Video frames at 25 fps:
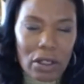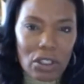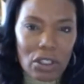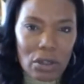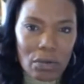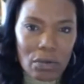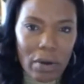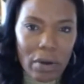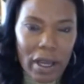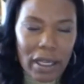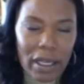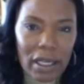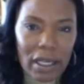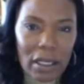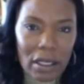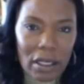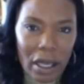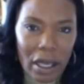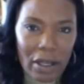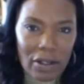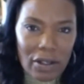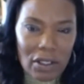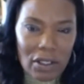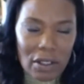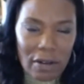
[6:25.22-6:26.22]
and
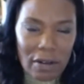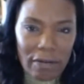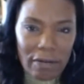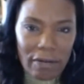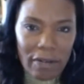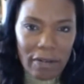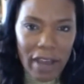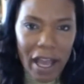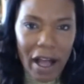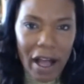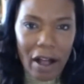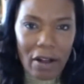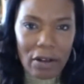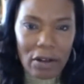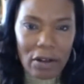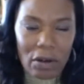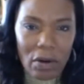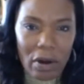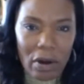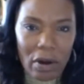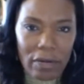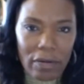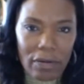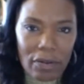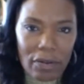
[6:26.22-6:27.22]
recognize the
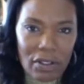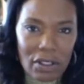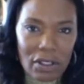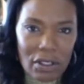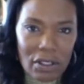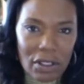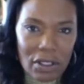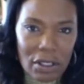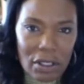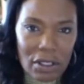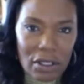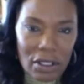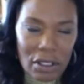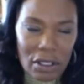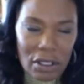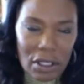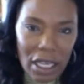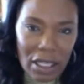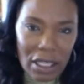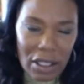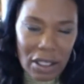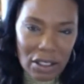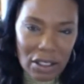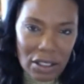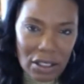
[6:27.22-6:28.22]
value of the,
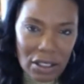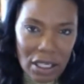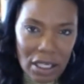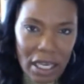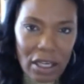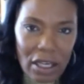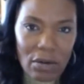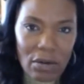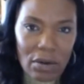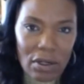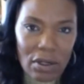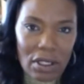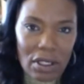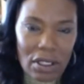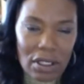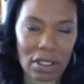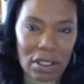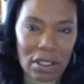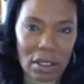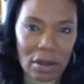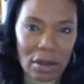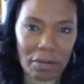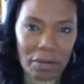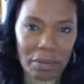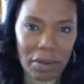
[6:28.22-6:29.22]
and the
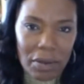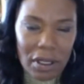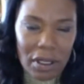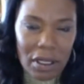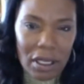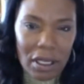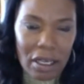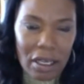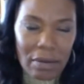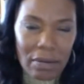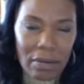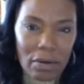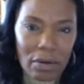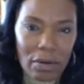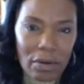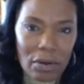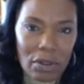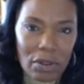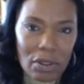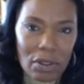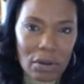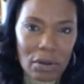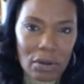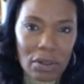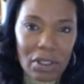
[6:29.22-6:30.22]
sacredness of being able
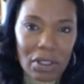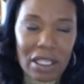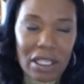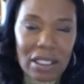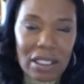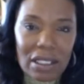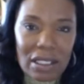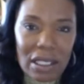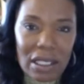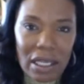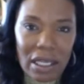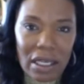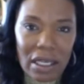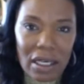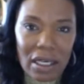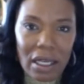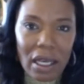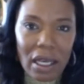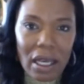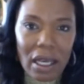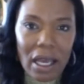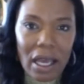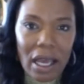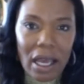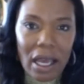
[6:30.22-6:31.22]
to listen,
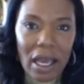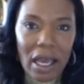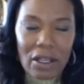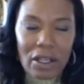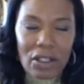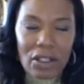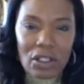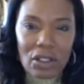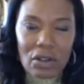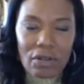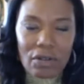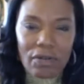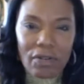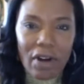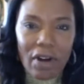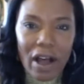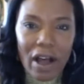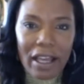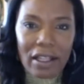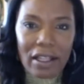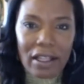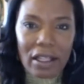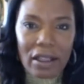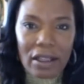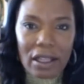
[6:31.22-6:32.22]
do you
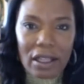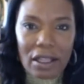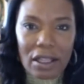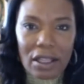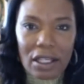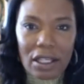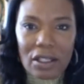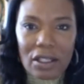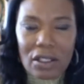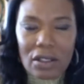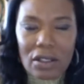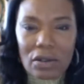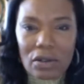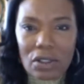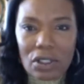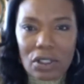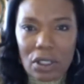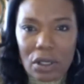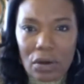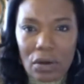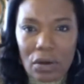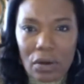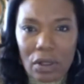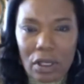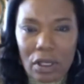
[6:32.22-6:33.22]
find that these are
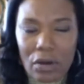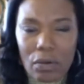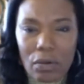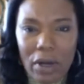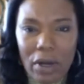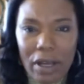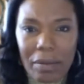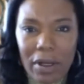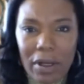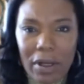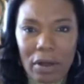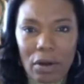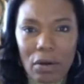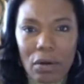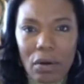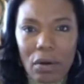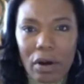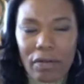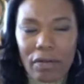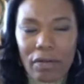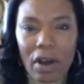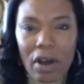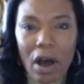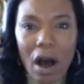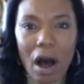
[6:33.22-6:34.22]
generally women who
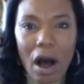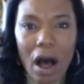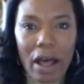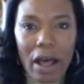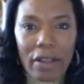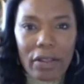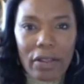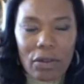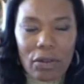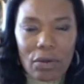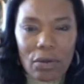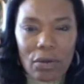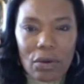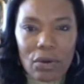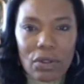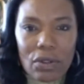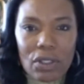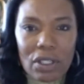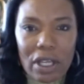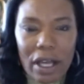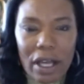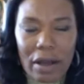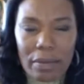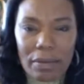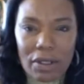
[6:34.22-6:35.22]
have gone through
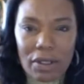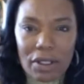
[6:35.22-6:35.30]
some